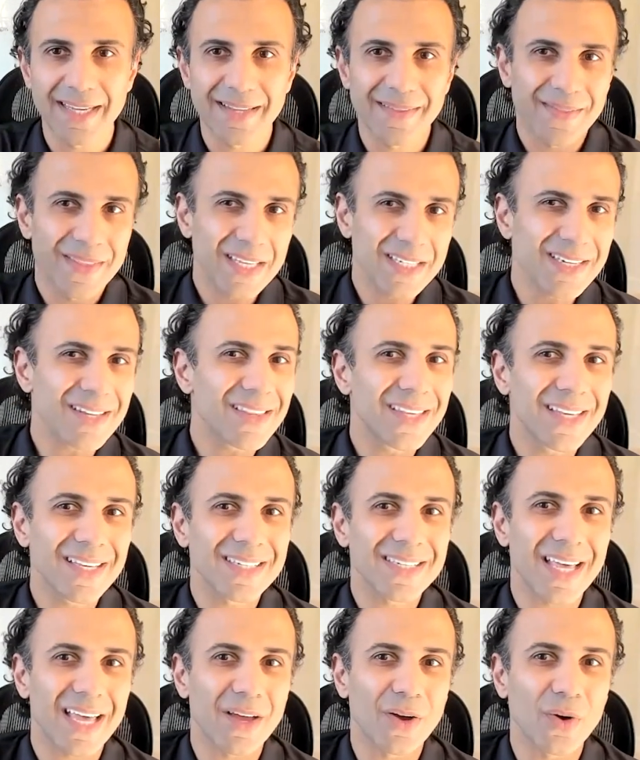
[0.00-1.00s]
These are things
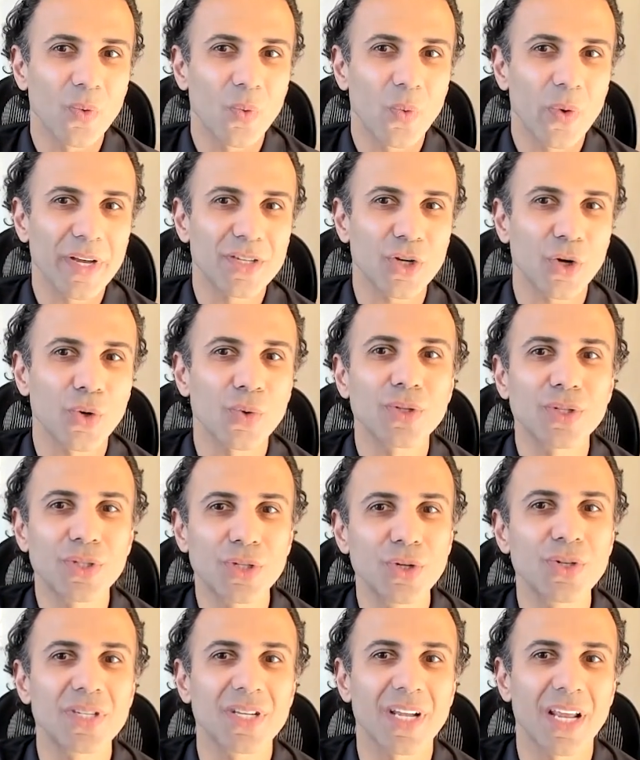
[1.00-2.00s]
that we don't
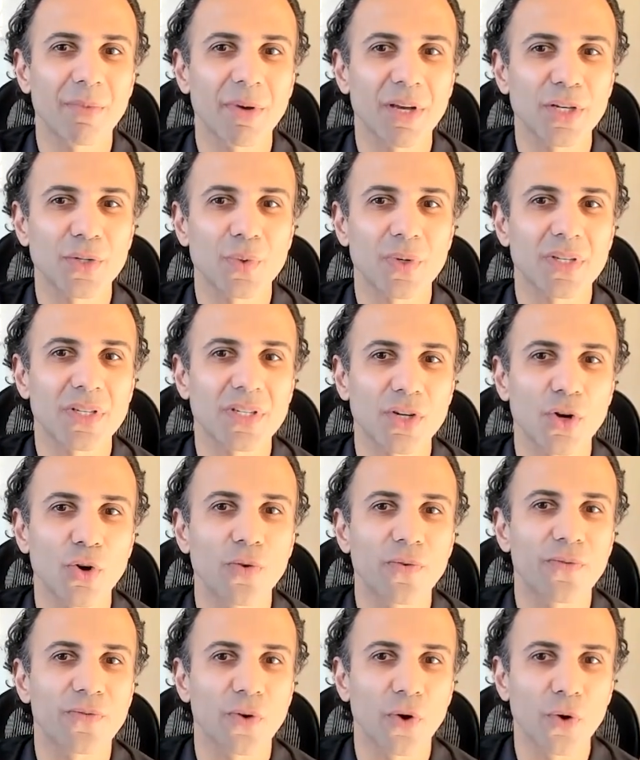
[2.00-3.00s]
do today because we're so
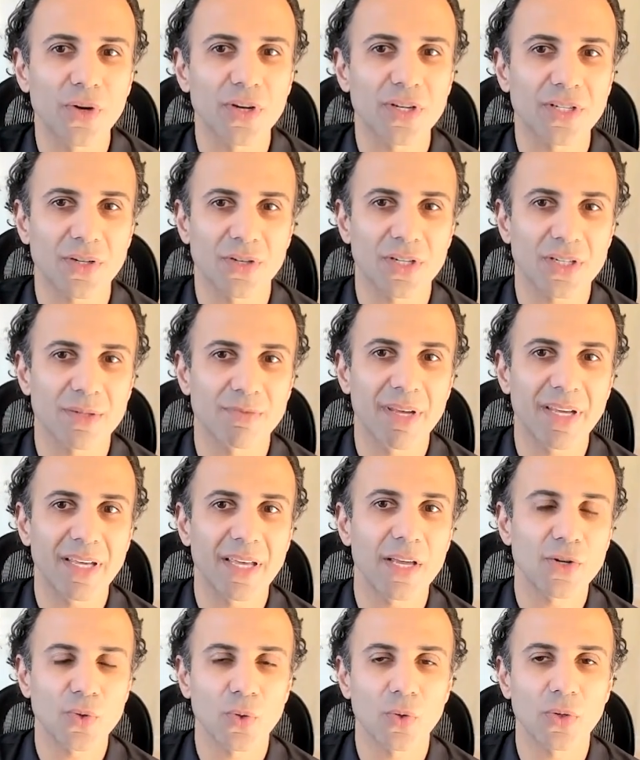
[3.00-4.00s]
focused on just making
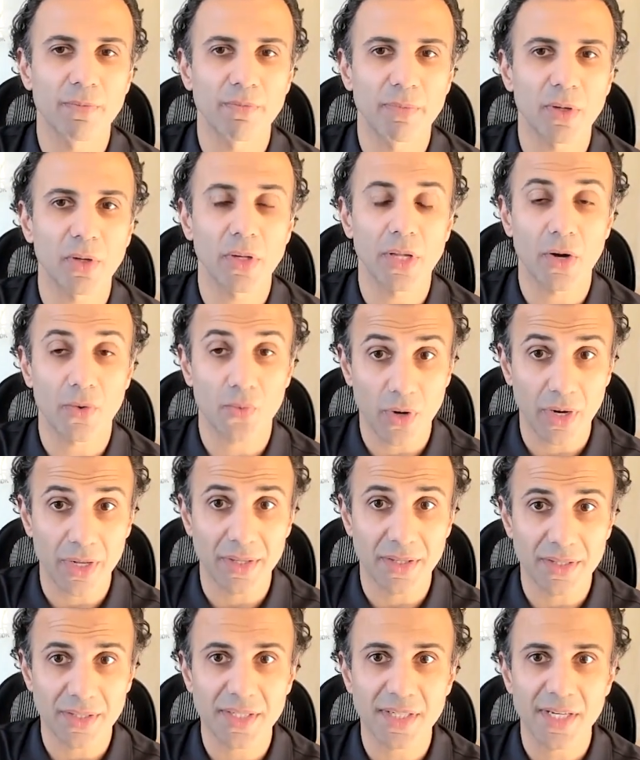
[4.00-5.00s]
sure the building
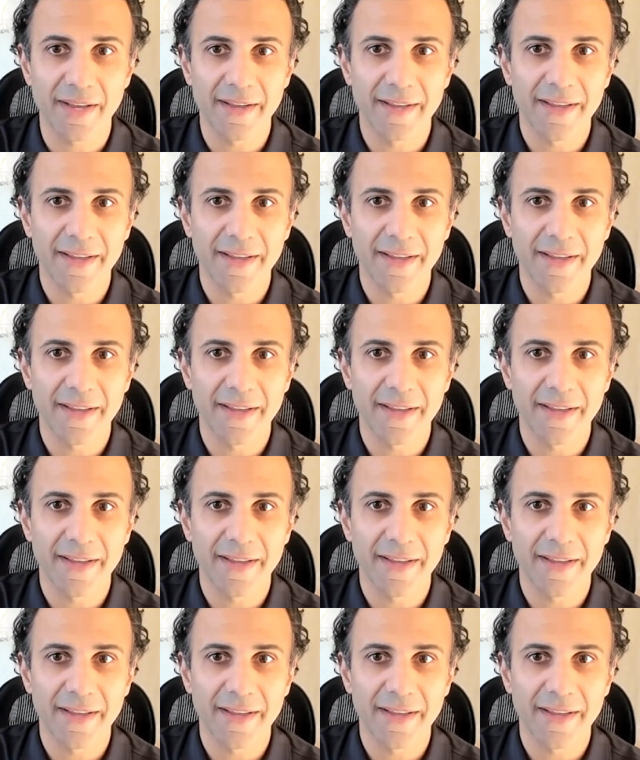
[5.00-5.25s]
runs.